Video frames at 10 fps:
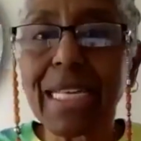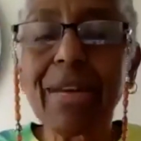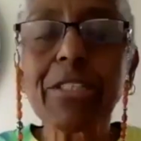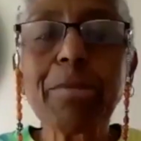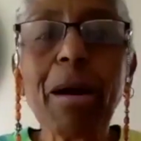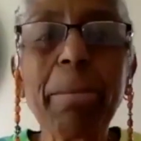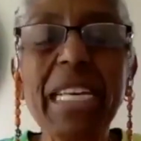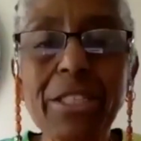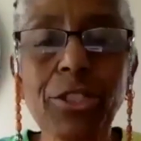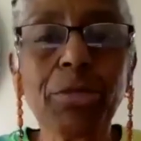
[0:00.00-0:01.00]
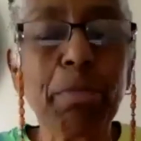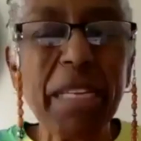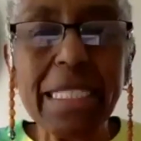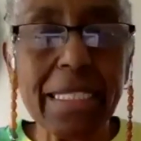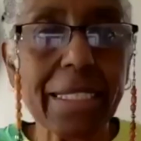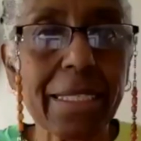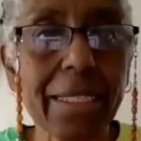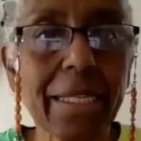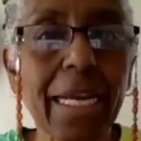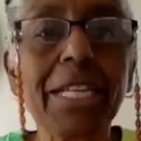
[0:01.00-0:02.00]
It was about being
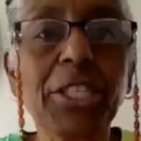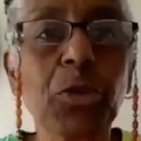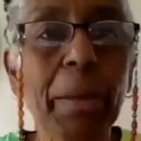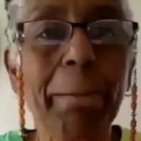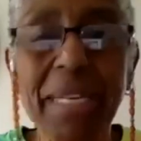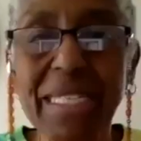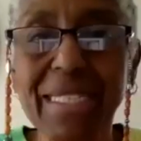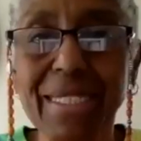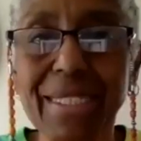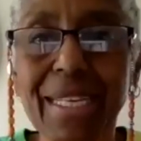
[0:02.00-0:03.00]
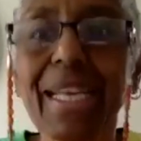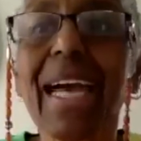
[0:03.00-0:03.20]
business and doing business.